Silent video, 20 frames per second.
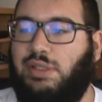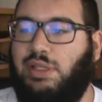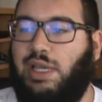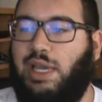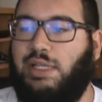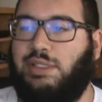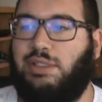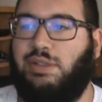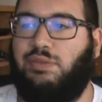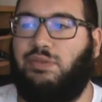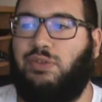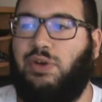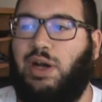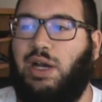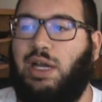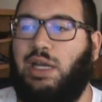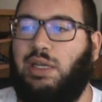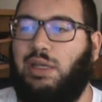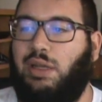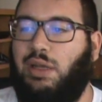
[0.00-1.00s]
hasn't
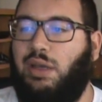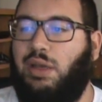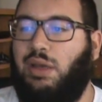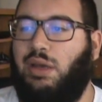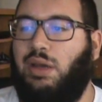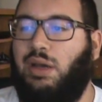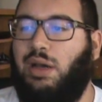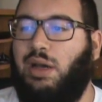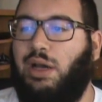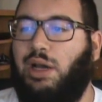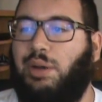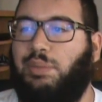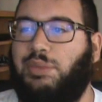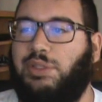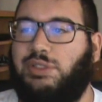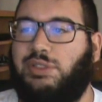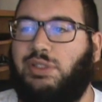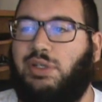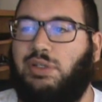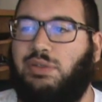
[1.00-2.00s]
fought
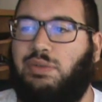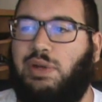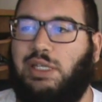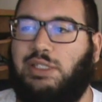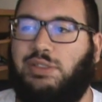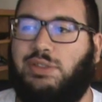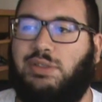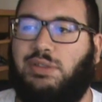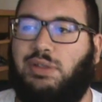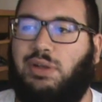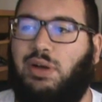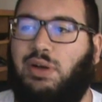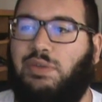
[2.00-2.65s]
a solid wrestler.